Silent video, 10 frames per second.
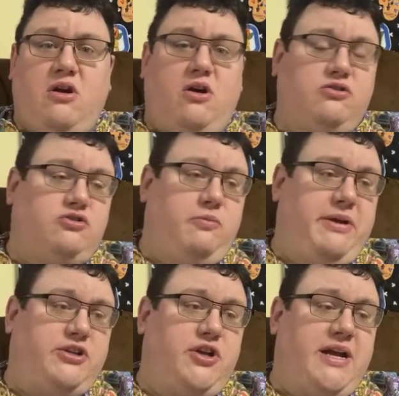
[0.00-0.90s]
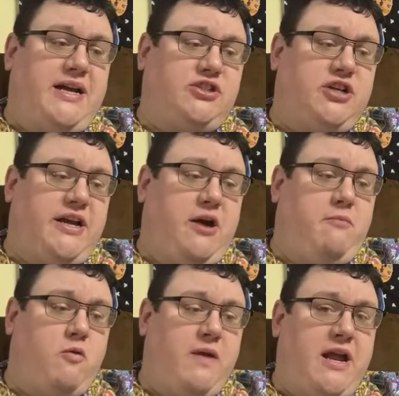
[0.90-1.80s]
Also, make sure you guys check out
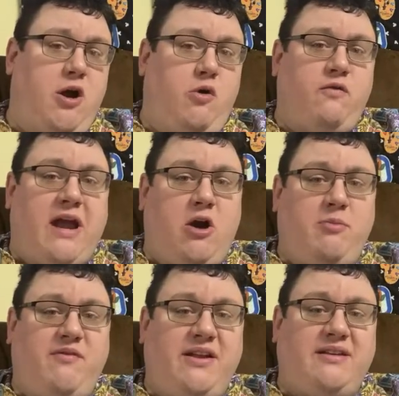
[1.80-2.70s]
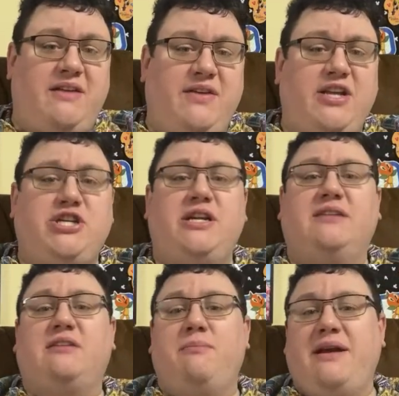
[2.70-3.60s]
Maria over at LBB TV. She does
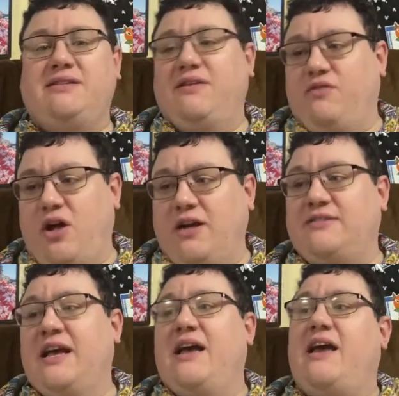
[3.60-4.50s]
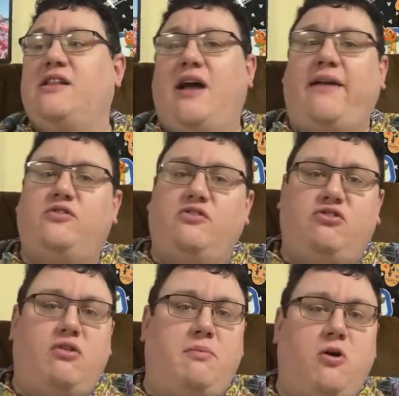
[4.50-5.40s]
amazing vlogs and live streams
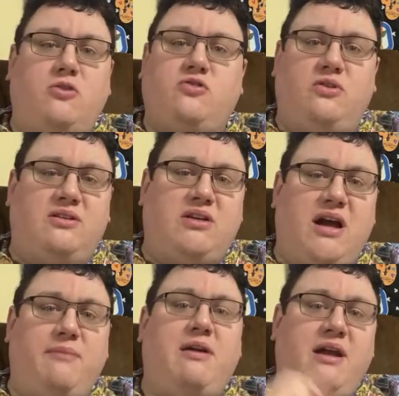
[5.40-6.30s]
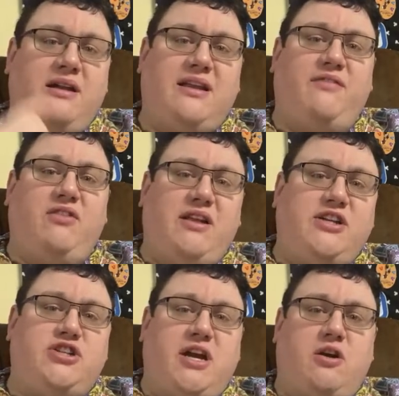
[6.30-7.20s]
from the parks all the time. Definitely
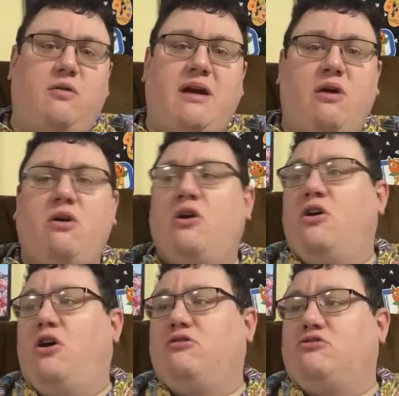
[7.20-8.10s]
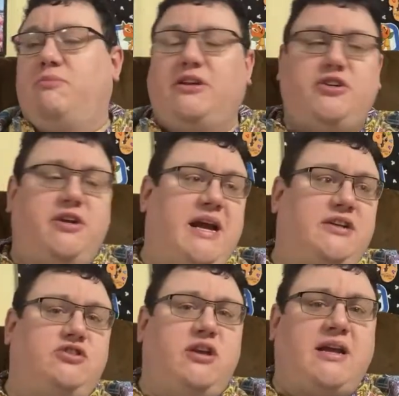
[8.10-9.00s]
check her out. Also, make sure you guys
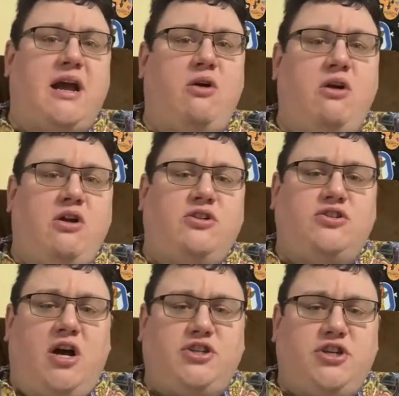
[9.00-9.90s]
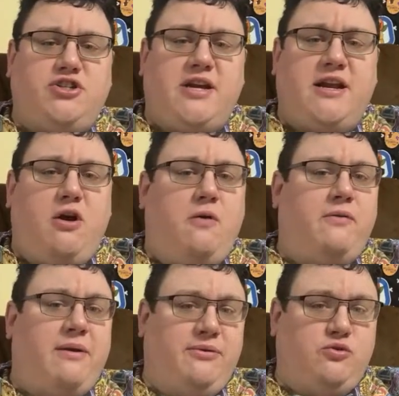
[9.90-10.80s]
check out Josh and Jenna over
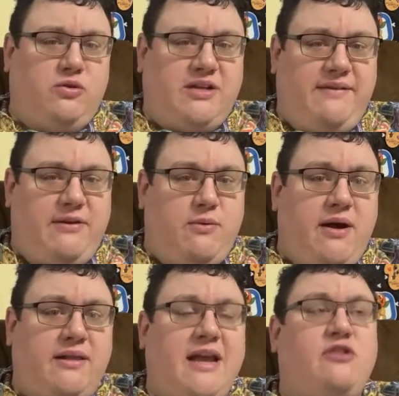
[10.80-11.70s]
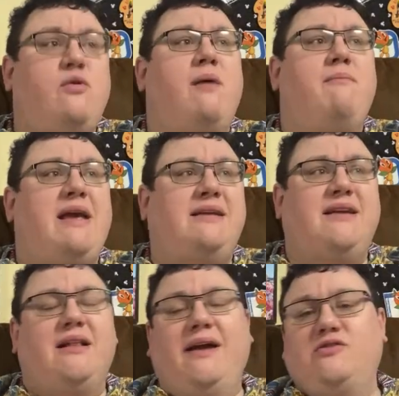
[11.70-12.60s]
at Resort TV 1. They do
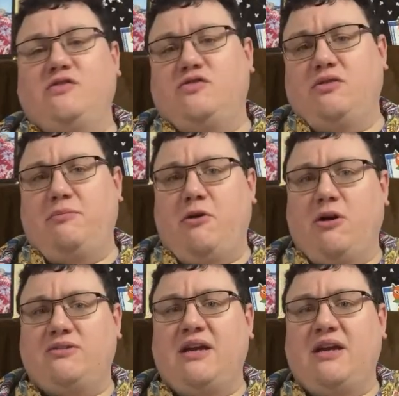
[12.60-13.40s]
amazing live streams from the parks